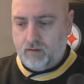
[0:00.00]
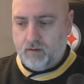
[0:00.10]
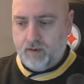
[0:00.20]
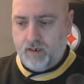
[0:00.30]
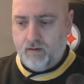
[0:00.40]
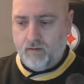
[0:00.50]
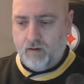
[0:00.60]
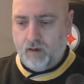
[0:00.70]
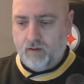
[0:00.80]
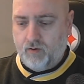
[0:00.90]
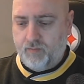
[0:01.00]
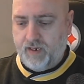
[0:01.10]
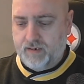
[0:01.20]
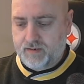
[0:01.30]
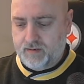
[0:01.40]
here a little
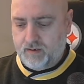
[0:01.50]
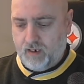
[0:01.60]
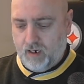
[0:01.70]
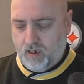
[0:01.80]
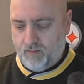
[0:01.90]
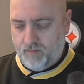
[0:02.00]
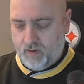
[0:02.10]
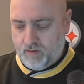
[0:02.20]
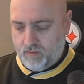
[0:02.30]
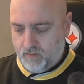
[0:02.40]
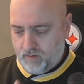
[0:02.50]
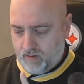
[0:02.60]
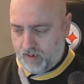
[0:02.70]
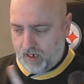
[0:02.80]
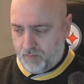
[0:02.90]
bit.
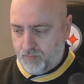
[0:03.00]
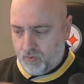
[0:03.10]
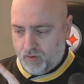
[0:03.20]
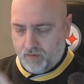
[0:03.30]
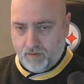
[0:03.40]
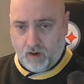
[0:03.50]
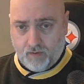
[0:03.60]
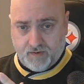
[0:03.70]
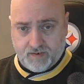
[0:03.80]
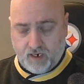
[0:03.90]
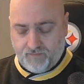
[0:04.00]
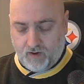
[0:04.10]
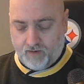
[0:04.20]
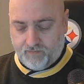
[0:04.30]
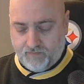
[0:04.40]
I'll pull all the stuff
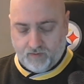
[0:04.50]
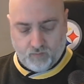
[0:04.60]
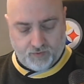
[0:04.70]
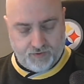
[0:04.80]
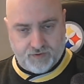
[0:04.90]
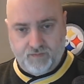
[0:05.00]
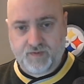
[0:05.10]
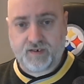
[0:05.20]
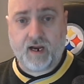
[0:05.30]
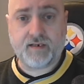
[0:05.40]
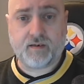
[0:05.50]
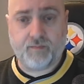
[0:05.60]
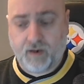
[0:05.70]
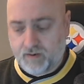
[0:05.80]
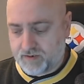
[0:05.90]
off of it and we'll do some size
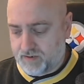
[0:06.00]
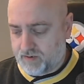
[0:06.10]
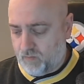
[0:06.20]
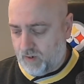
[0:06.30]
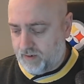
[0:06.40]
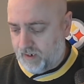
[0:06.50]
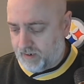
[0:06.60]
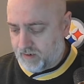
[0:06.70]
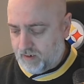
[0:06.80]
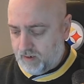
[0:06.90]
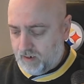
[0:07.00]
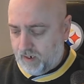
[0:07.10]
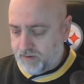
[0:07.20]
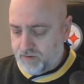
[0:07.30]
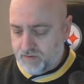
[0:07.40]
comparisons and whatnot.
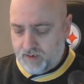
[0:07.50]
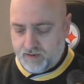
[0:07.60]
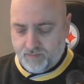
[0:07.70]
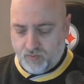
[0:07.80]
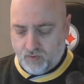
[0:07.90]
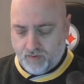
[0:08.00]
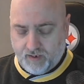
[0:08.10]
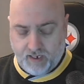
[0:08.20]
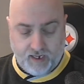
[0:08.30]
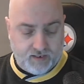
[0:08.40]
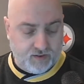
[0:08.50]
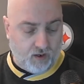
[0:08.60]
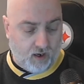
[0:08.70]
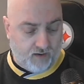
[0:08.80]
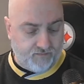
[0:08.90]
I do need to pull the case
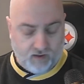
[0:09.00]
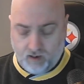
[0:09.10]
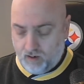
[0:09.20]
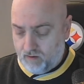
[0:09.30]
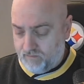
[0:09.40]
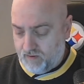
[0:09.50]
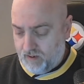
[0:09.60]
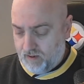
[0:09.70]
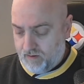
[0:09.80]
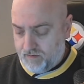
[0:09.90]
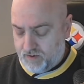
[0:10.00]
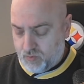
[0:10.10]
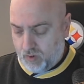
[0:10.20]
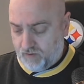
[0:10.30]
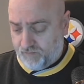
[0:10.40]
off of the
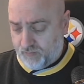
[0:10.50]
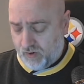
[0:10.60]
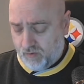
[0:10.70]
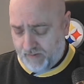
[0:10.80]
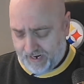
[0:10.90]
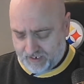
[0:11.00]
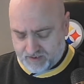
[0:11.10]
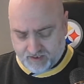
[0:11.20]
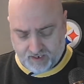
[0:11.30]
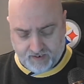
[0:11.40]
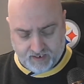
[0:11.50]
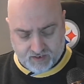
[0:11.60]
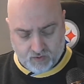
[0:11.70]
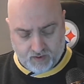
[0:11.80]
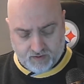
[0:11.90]
12 Pro Max because I think
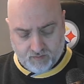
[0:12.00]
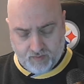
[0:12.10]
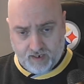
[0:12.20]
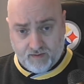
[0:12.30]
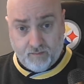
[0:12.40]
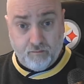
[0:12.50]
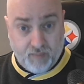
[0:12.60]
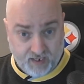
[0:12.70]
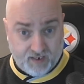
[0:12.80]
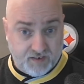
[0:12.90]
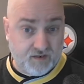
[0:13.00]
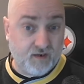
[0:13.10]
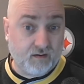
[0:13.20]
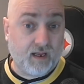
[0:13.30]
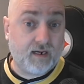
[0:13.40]
it's going to be the biggest
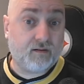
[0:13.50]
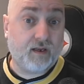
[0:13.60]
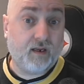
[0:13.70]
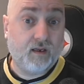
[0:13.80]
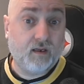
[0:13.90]
likely